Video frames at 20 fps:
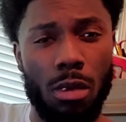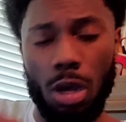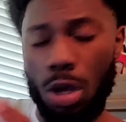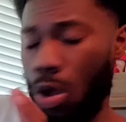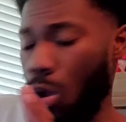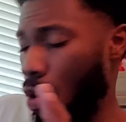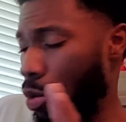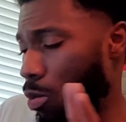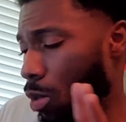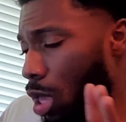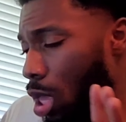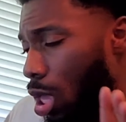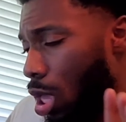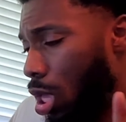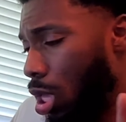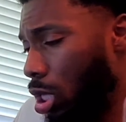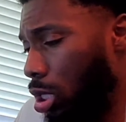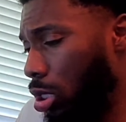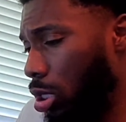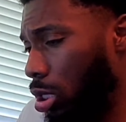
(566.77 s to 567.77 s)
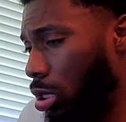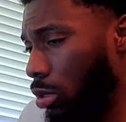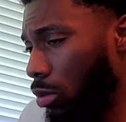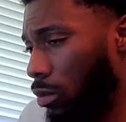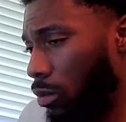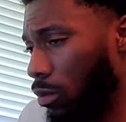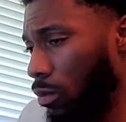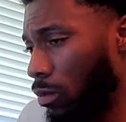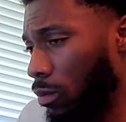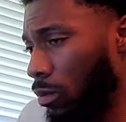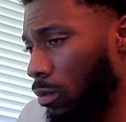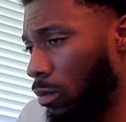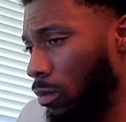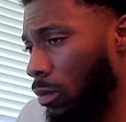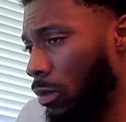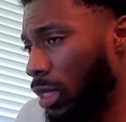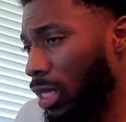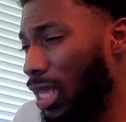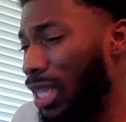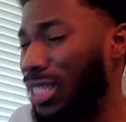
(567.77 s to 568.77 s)
comment
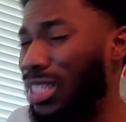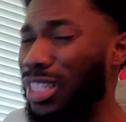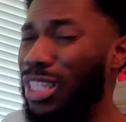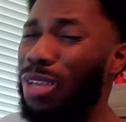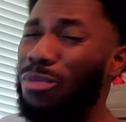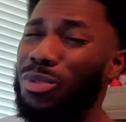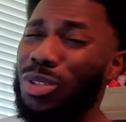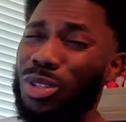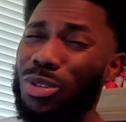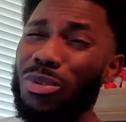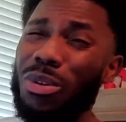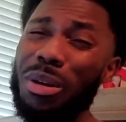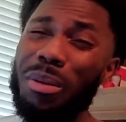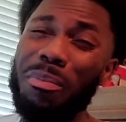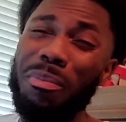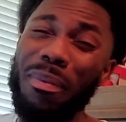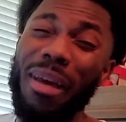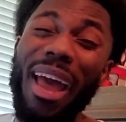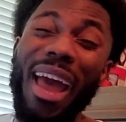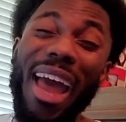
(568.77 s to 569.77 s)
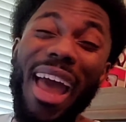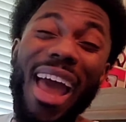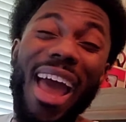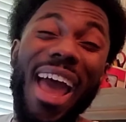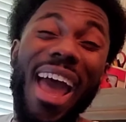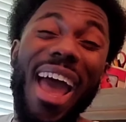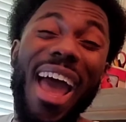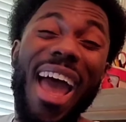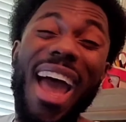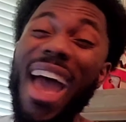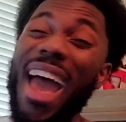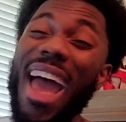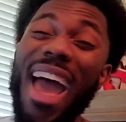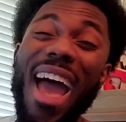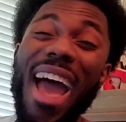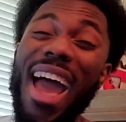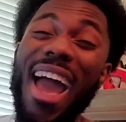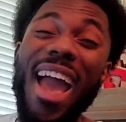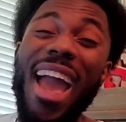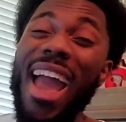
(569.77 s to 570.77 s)
and subscribe
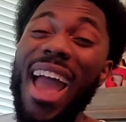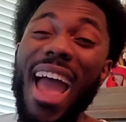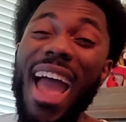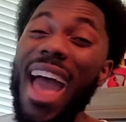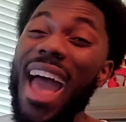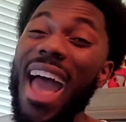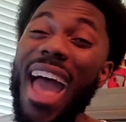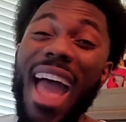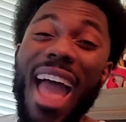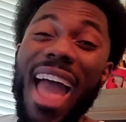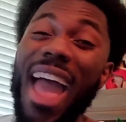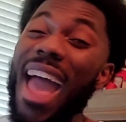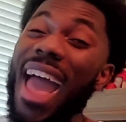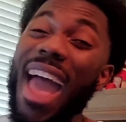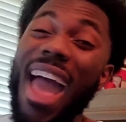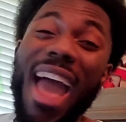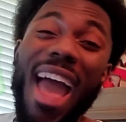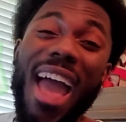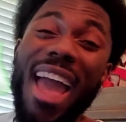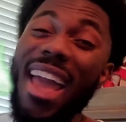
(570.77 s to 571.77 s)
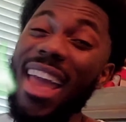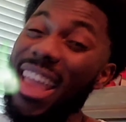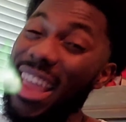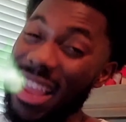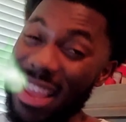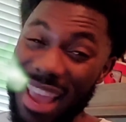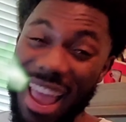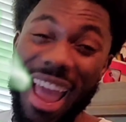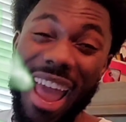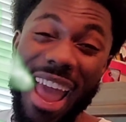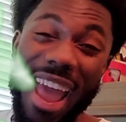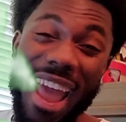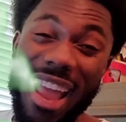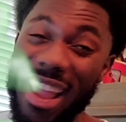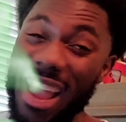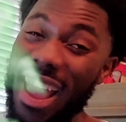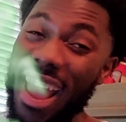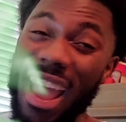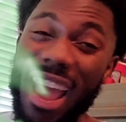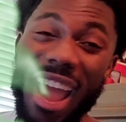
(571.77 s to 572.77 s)
back. Yeah, yeah,
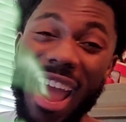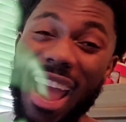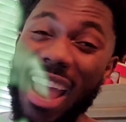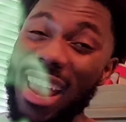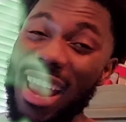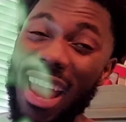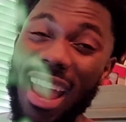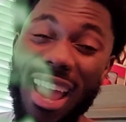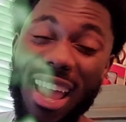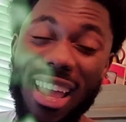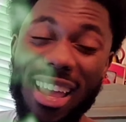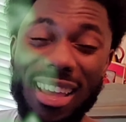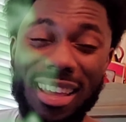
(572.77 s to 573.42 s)
yeah.